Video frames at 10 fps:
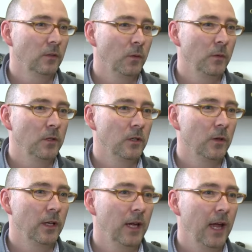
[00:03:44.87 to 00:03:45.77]
we were
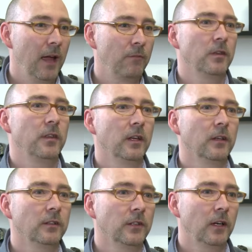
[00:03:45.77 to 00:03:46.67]
doing everything
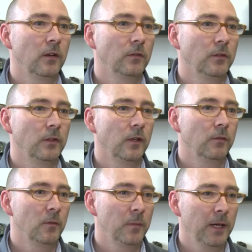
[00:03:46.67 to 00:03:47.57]
ourselves,
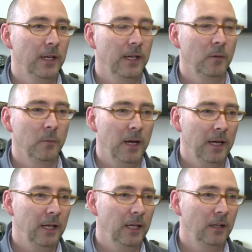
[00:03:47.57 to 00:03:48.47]
from picking and
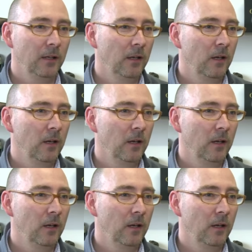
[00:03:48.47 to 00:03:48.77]
packing,